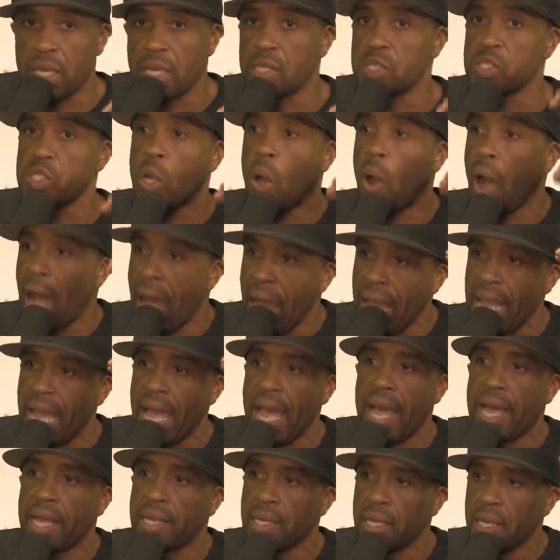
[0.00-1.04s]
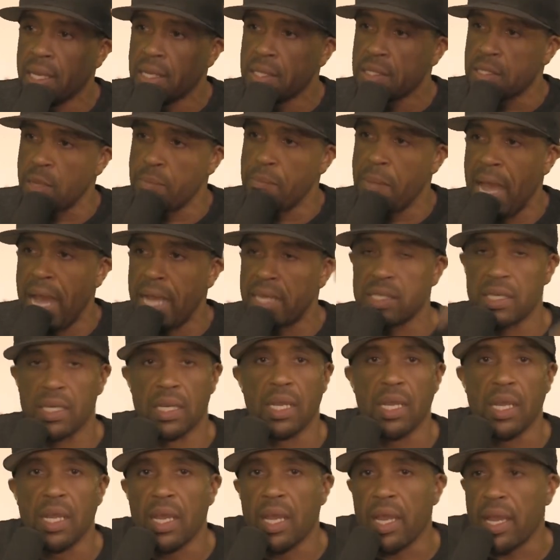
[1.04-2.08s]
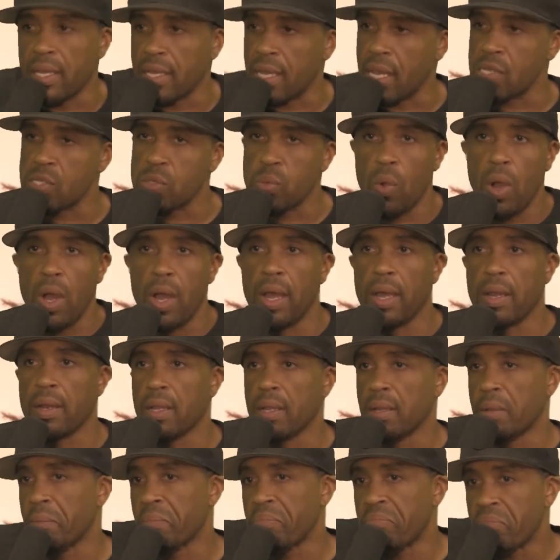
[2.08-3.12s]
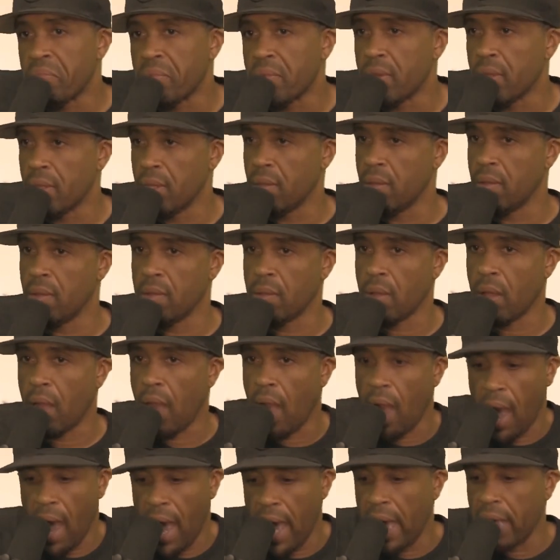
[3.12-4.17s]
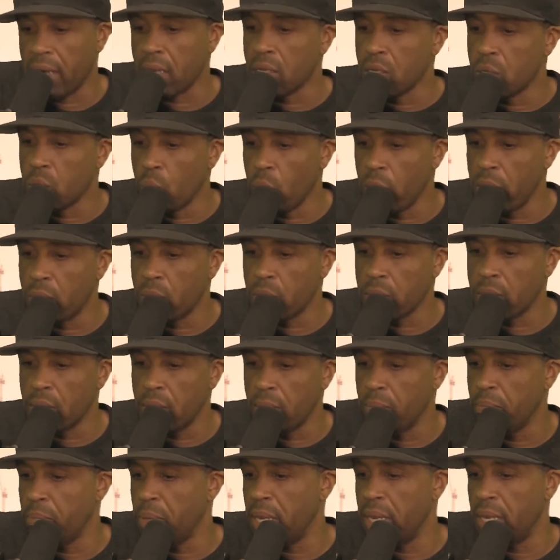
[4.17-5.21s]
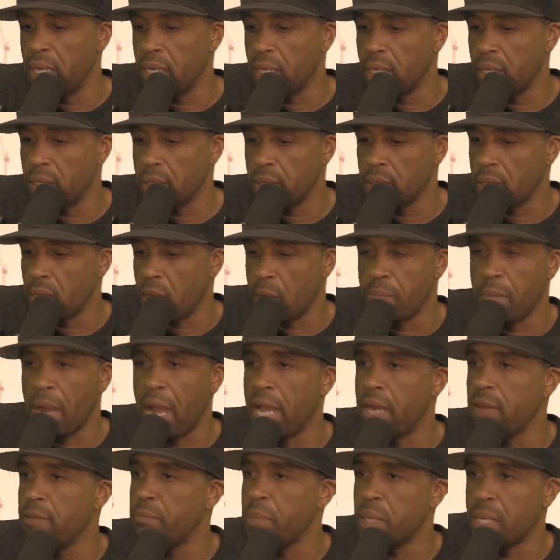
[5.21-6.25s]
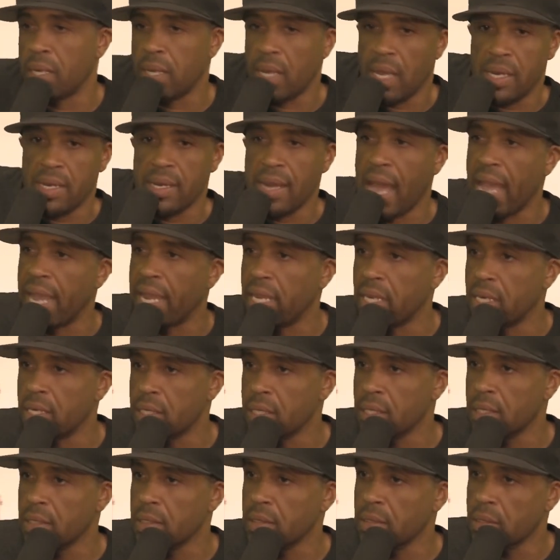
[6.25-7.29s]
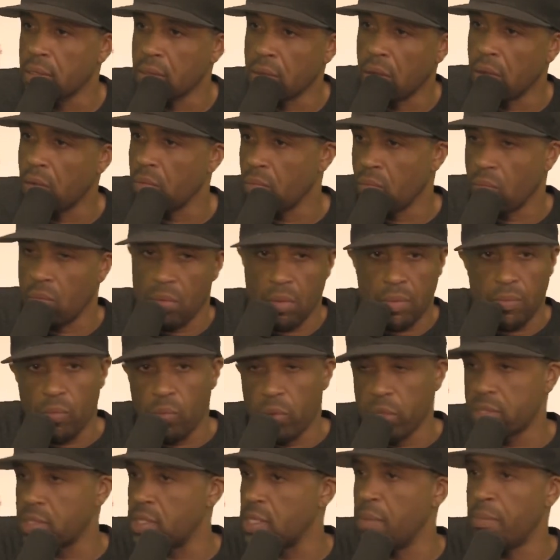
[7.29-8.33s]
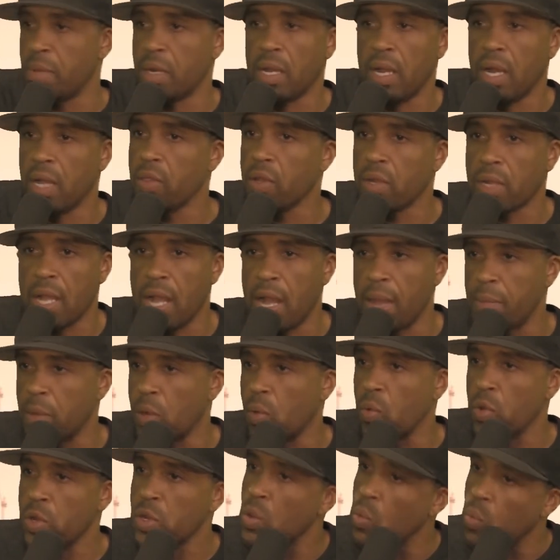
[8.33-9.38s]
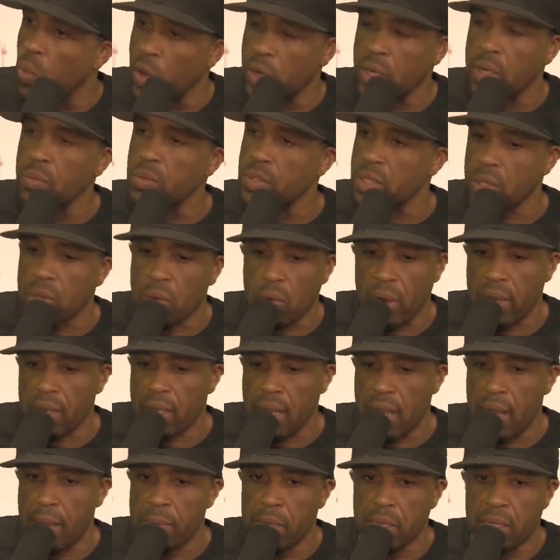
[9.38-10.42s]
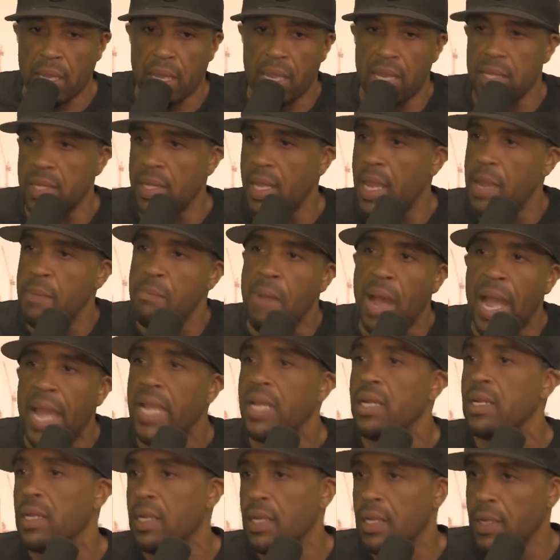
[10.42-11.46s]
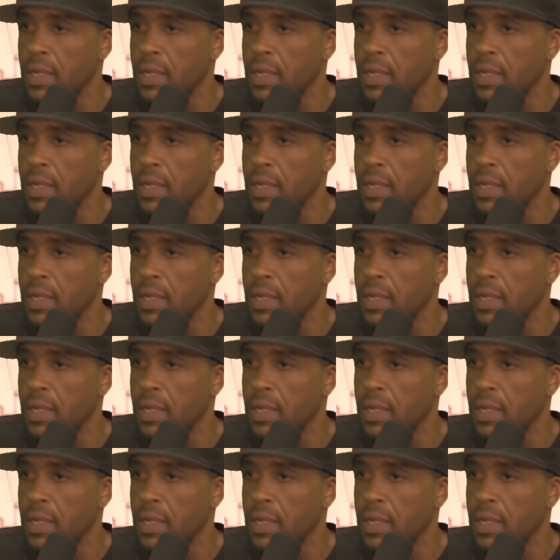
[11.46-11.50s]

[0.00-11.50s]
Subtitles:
So I had to match it. And guess what? I had a good week with them, but there might have been a night with some of the other comic where you're working with a great comic and they might